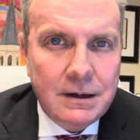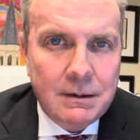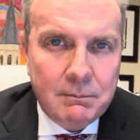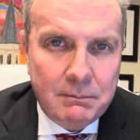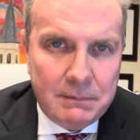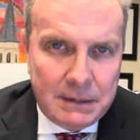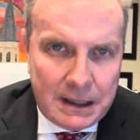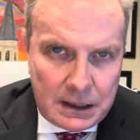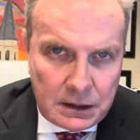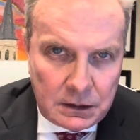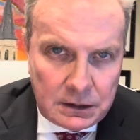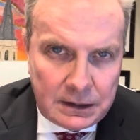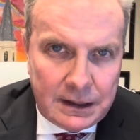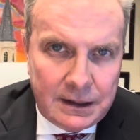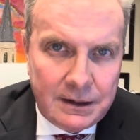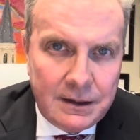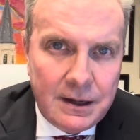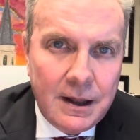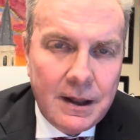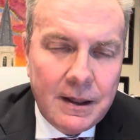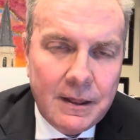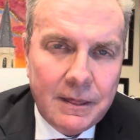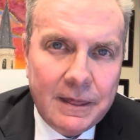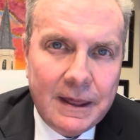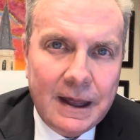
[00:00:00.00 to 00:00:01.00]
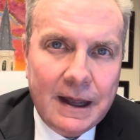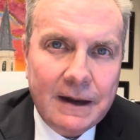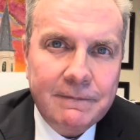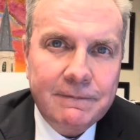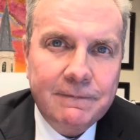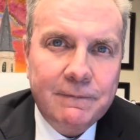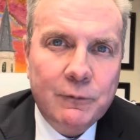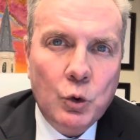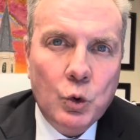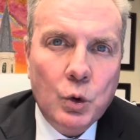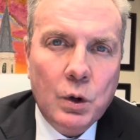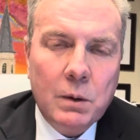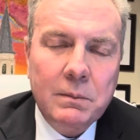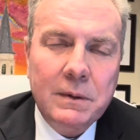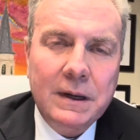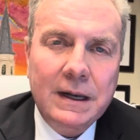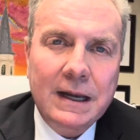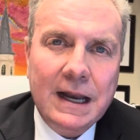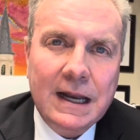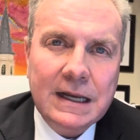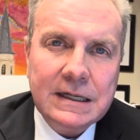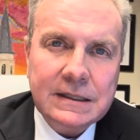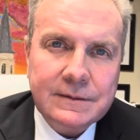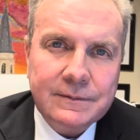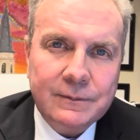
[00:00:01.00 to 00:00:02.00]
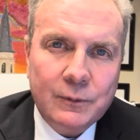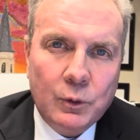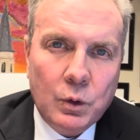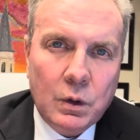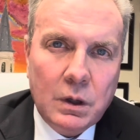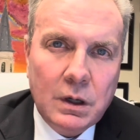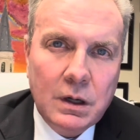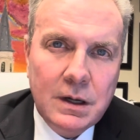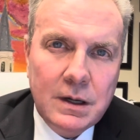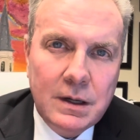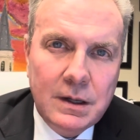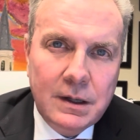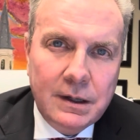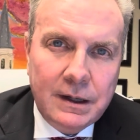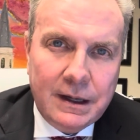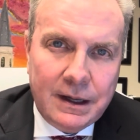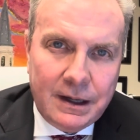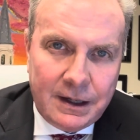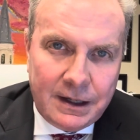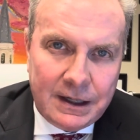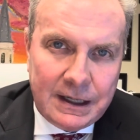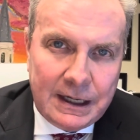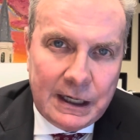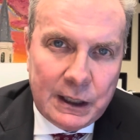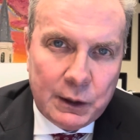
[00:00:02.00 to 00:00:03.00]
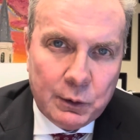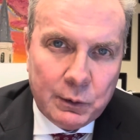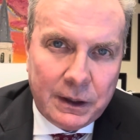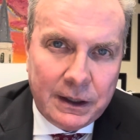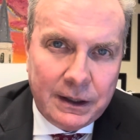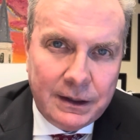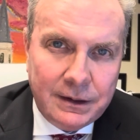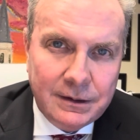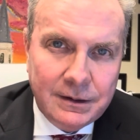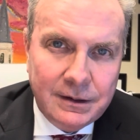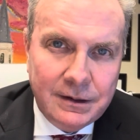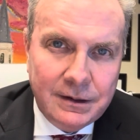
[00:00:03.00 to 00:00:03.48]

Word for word: mail in that form and ask for a hearing.